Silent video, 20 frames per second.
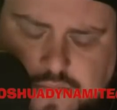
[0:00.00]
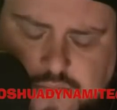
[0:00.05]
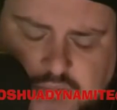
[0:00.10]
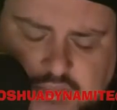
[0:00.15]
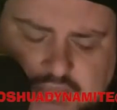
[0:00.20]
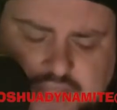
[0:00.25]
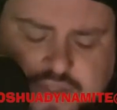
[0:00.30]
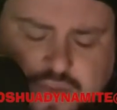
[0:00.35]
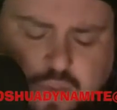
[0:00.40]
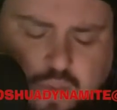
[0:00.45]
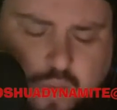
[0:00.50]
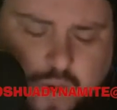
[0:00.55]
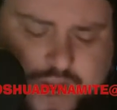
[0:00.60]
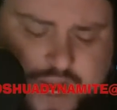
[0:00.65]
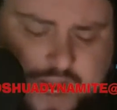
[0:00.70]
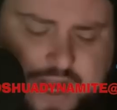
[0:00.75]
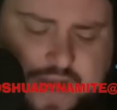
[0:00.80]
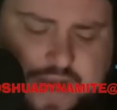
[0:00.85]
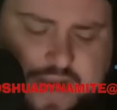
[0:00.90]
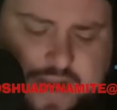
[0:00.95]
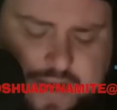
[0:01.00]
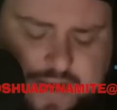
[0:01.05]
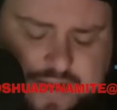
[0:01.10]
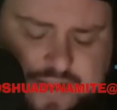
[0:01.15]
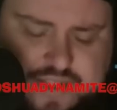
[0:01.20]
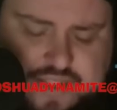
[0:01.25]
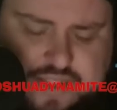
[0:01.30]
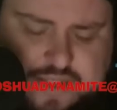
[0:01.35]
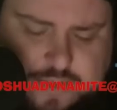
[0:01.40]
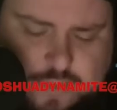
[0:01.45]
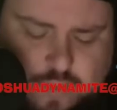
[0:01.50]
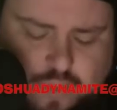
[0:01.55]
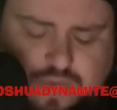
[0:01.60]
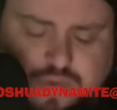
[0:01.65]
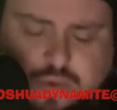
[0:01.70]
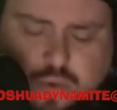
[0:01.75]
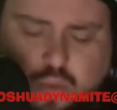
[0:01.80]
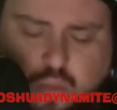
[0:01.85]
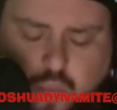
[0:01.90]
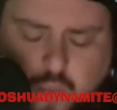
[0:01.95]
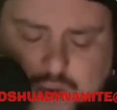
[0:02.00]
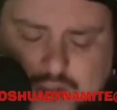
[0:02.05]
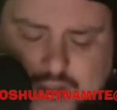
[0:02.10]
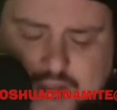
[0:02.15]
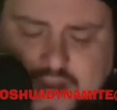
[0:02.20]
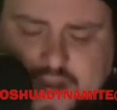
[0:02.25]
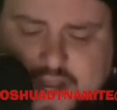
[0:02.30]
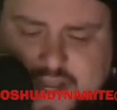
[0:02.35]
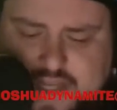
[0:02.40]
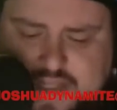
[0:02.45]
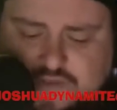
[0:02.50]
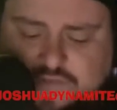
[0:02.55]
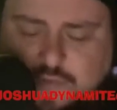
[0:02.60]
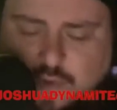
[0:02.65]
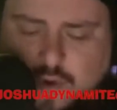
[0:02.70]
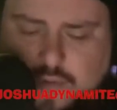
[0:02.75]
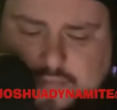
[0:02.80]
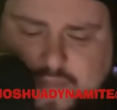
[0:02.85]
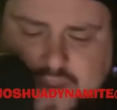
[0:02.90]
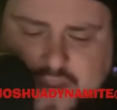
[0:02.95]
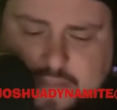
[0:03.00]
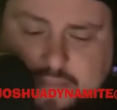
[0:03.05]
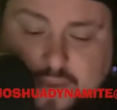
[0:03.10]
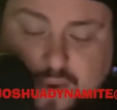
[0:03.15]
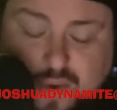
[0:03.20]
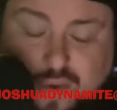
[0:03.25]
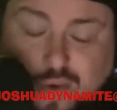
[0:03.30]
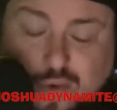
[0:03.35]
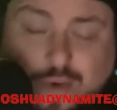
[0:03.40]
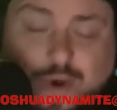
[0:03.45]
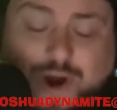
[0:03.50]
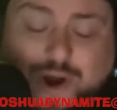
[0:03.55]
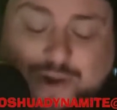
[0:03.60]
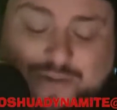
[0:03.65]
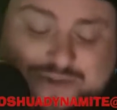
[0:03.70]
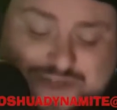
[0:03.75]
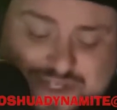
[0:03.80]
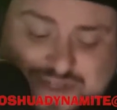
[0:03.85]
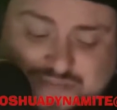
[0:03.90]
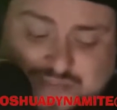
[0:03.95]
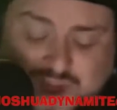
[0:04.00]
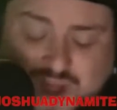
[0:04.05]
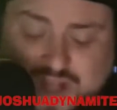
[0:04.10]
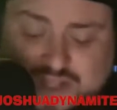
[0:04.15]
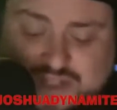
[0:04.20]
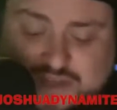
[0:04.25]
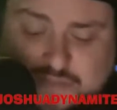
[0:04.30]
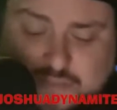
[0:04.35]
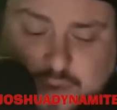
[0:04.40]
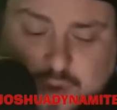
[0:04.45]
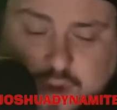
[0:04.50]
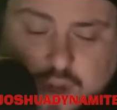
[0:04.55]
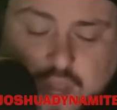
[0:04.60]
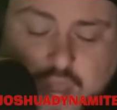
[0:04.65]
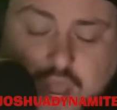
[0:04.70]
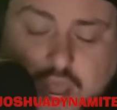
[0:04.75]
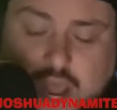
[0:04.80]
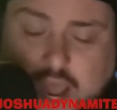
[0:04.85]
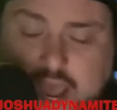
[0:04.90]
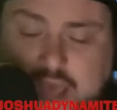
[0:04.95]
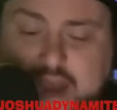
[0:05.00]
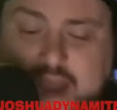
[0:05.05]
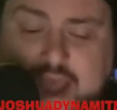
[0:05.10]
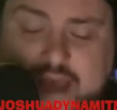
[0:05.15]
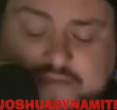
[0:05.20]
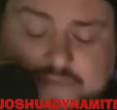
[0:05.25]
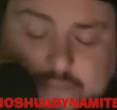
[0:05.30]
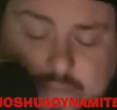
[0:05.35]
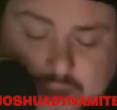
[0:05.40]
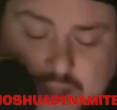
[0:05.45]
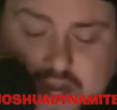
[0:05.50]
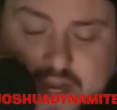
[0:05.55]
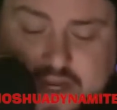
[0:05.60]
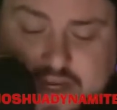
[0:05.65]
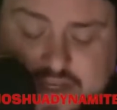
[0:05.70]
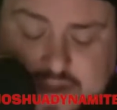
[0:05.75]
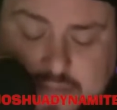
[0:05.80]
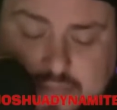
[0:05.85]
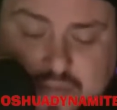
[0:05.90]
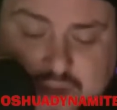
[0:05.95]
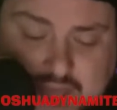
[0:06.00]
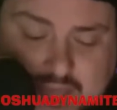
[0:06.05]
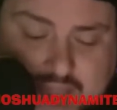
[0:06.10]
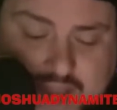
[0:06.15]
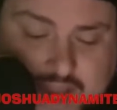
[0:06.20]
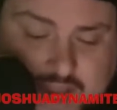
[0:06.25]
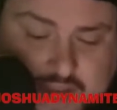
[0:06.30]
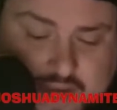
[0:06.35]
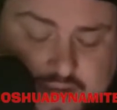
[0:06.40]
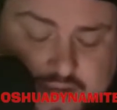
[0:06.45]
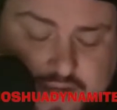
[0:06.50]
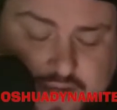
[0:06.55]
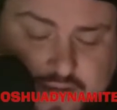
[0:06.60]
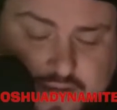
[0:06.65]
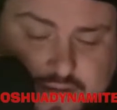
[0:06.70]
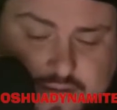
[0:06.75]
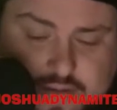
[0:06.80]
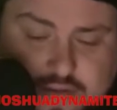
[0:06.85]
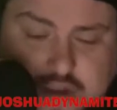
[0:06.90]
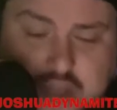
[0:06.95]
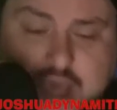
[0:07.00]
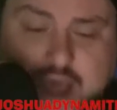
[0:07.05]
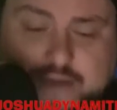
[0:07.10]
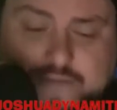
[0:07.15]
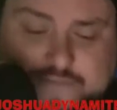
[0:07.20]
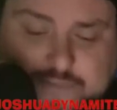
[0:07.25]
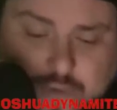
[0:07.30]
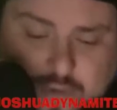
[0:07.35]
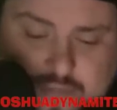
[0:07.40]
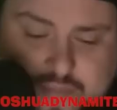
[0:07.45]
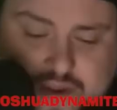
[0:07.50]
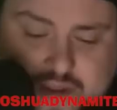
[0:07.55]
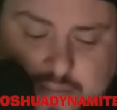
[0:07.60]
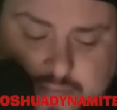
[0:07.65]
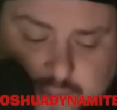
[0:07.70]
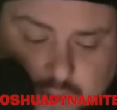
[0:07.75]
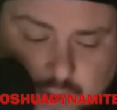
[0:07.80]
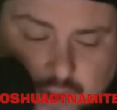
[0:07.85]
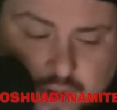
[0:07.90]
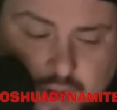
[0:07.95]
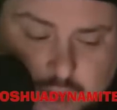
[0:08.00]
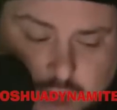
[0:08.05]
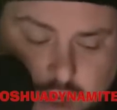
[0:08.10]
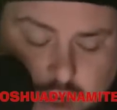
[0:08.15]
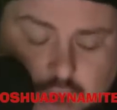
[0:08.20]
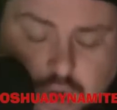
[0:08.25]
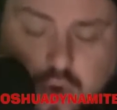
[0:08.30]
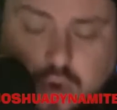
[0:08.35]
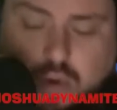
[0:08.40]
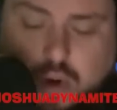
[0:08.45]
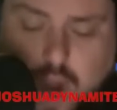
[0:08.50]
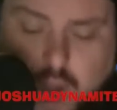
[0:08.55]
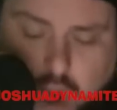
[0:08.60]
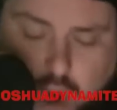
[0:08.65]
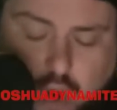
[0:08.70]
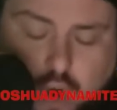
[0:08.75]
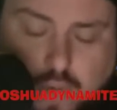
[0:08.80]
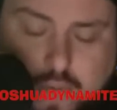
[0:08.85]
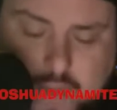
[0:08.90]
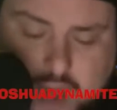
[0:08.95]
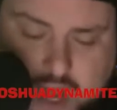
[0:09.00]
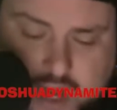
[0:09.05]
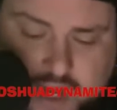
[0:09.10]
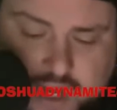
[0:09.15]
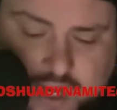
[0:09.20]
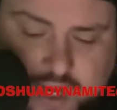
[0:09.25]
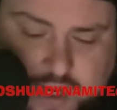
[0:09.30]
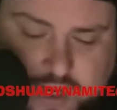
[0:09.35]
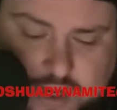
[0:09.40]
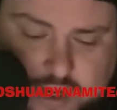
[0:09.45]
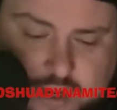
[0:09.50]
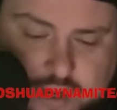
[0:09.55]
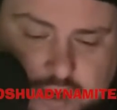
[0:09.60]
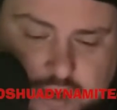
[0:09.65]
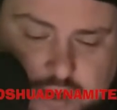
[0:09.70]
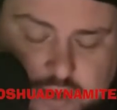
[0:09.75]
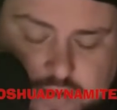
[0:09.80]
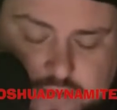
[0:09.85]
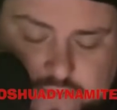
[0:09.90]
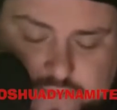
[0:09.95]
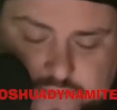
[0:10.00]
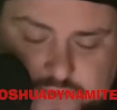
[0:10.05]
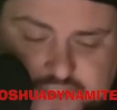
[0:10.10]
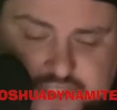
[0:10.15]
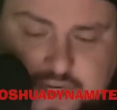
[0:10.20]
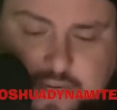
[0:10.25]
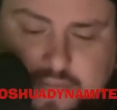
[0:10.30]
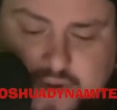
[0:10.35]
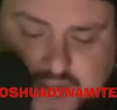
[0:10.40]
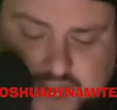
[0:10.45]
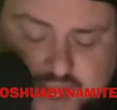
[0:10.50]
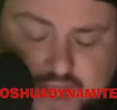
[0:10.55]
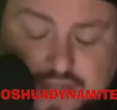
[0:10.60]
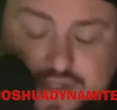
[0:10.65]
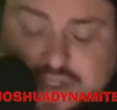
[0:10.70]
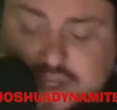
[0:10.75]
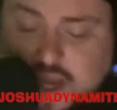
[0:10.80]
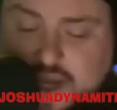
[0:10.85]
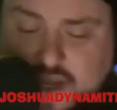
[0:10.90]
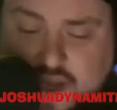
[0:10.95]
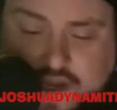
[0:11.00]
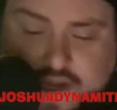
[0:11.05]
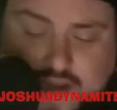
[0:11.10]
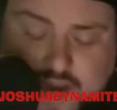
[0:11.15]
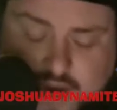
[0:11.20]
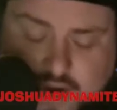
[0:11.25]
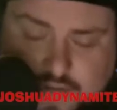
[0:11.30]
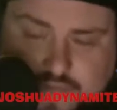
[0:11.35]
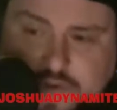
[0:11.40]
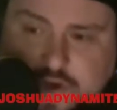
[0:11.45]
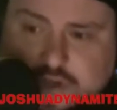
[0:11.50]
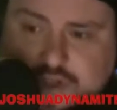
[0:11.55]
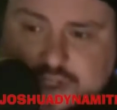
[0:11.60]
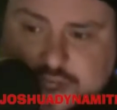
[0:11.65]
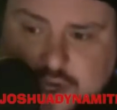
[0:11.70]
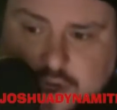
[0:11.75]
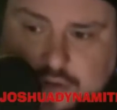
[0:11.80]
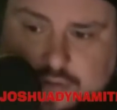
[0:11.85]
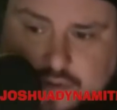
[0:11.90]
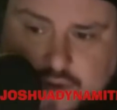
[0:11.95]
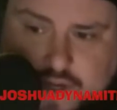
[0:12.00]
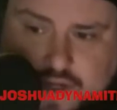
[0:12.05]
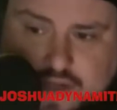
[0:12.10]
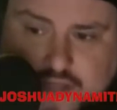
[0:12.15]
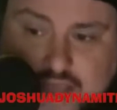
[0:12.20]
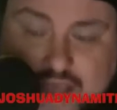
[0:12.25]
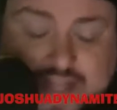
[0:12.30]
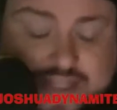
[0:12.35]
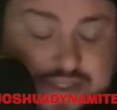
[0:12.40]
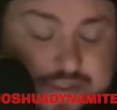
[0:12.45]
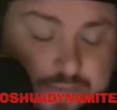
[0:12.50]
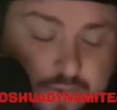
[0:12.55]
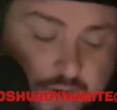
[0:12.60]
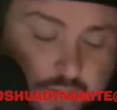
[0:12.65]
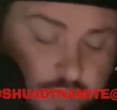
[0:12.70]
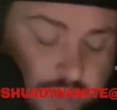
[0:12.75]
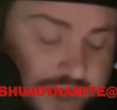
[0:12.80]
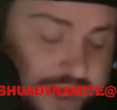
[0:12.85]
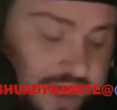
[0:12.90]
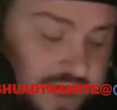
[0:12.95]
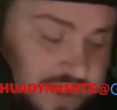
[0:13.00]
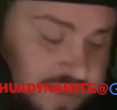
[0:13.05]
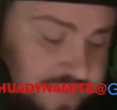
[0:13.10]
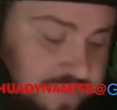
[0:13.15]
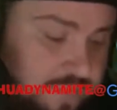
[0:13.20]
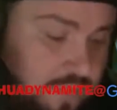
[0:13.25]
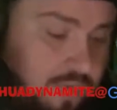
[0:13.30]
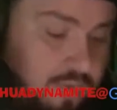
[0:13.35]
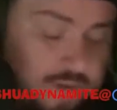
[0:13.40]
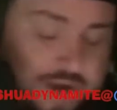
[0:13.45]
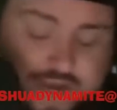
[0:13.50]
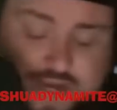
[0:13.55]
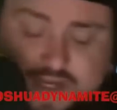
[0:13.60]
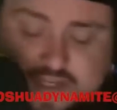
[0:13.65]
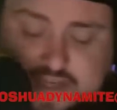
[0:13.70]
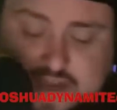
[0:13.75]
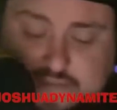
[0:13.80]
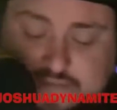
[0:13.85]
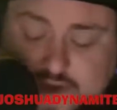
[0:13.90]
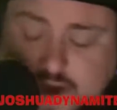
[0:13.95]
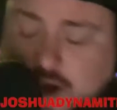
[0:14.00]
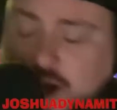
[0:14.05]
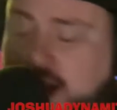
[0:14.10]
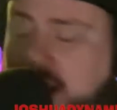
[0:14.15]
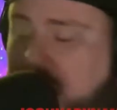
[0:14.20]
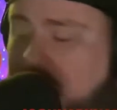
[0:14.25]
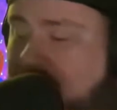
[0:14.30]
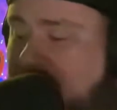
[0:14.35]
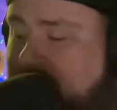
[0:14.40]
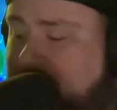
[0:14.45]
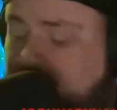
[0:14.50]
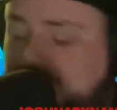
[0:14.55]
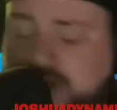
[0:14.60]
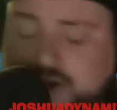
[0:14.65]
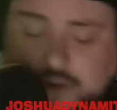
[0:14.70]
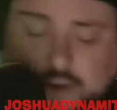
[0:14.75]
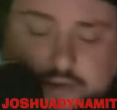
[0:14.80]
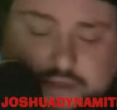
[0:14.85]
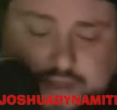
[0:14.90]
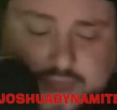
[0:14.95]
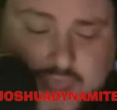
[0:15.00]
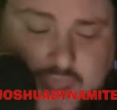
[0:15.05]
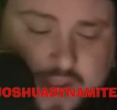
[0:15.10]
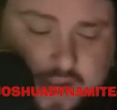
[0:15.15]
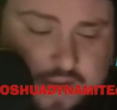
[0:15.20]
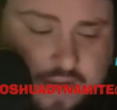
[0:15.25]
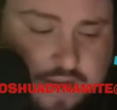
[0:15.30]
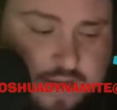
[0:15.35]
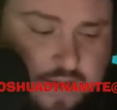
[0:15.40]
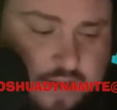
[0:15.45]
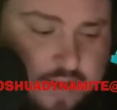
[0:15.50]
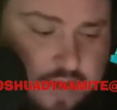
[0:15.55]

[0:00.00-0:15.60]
Yes, weed is for people who are responsible and have money to buy it, not for people who owe money for somebody else taking care of their children. That's what weed is for. Weed is a very optional thing.